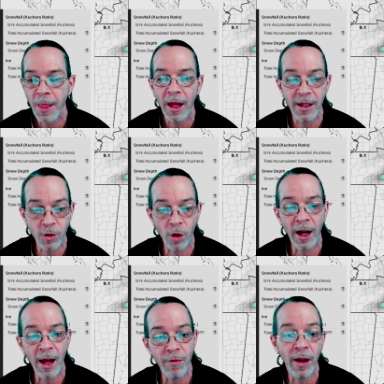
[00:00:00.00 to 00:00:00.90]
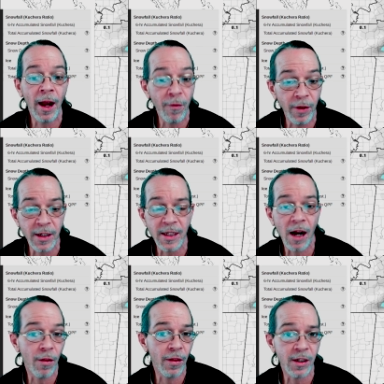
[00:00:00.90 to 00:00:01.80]
is going to have the heaviest
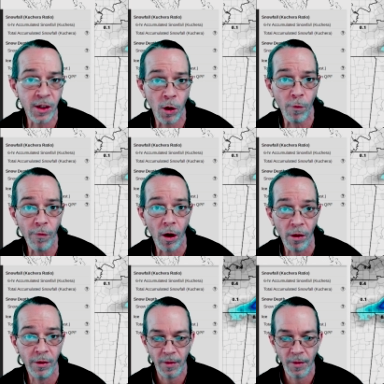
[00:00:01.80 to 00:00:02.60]
out of this snowfall.